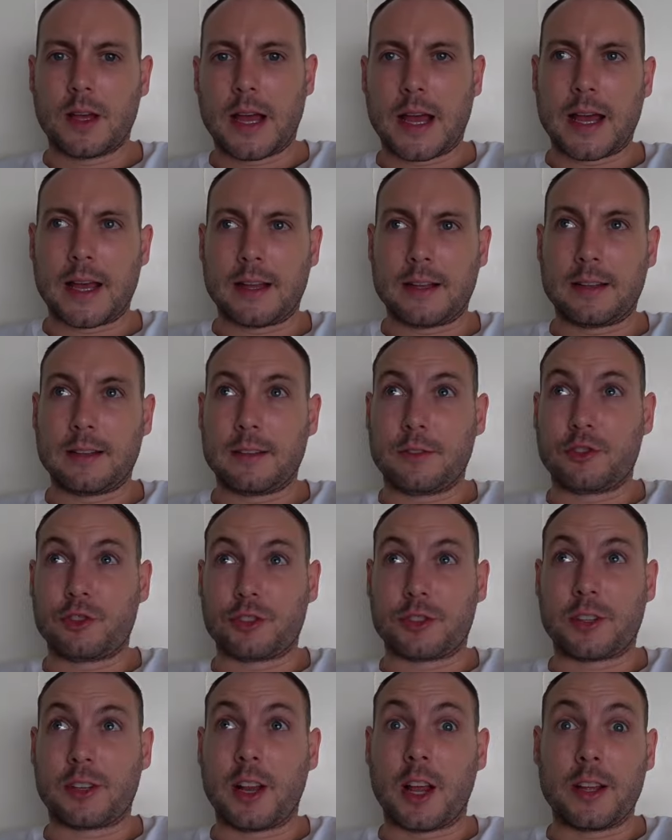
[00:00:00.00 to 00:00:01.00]
and
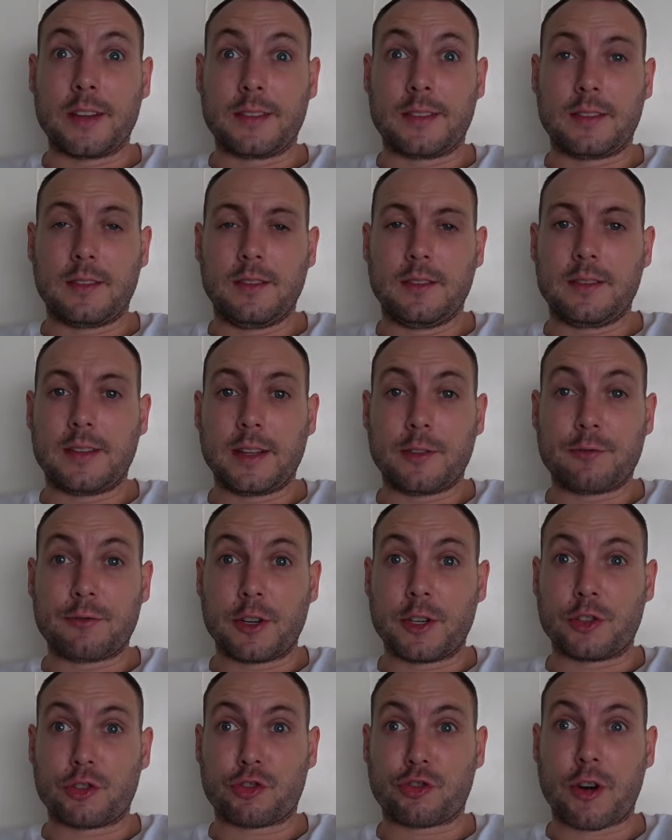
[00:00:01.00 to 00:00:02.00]
just like
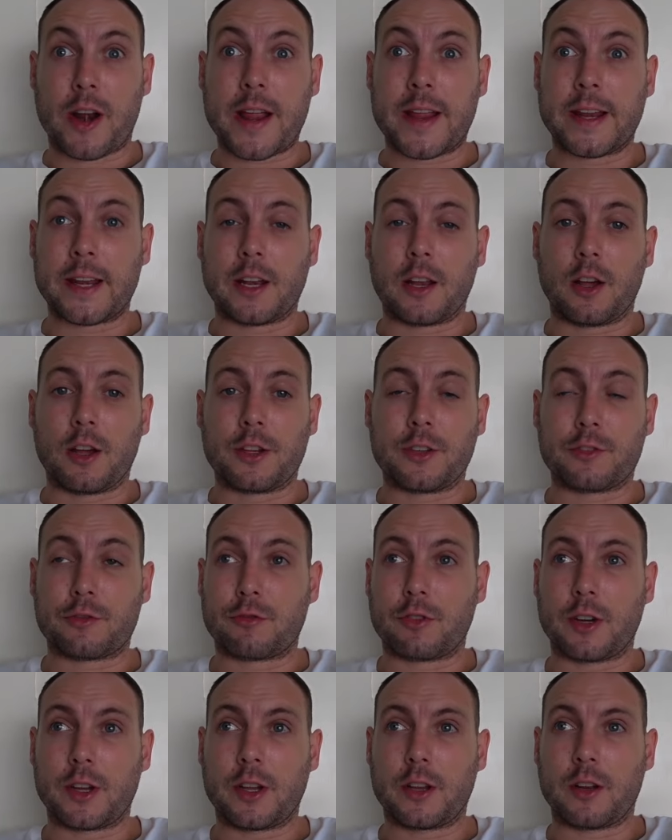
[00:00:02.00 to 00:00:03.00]
different train lines
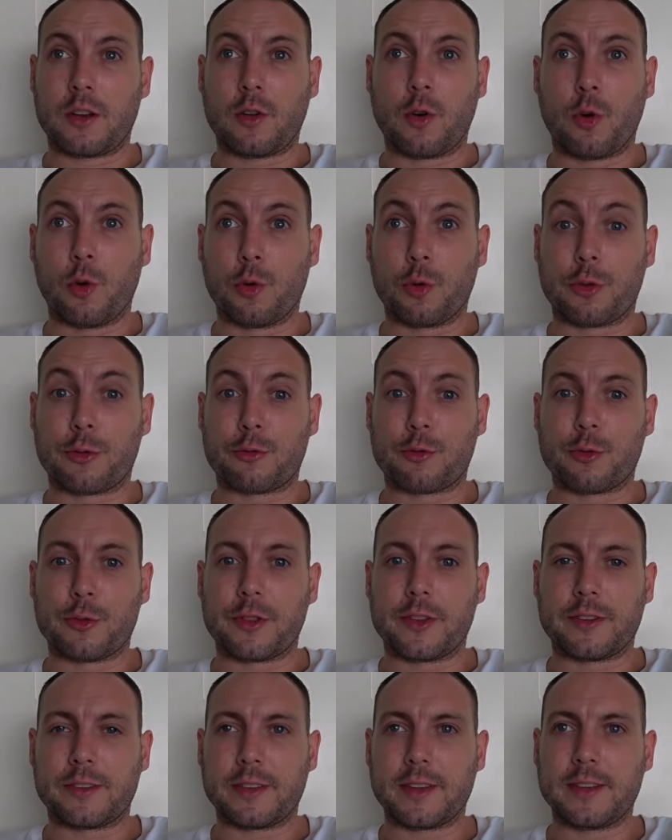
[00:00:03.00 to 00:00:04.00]
running all through
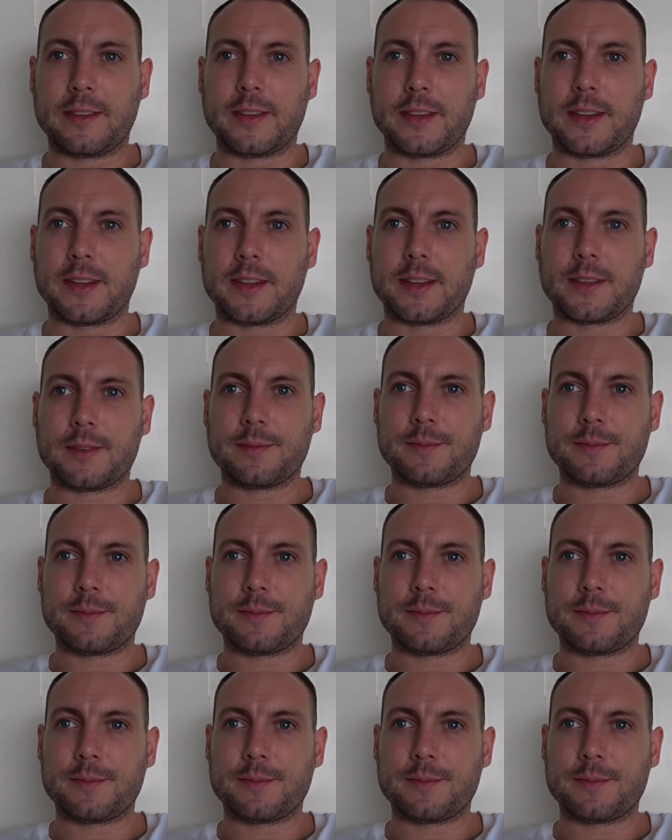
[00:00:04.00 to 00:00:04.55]
the city.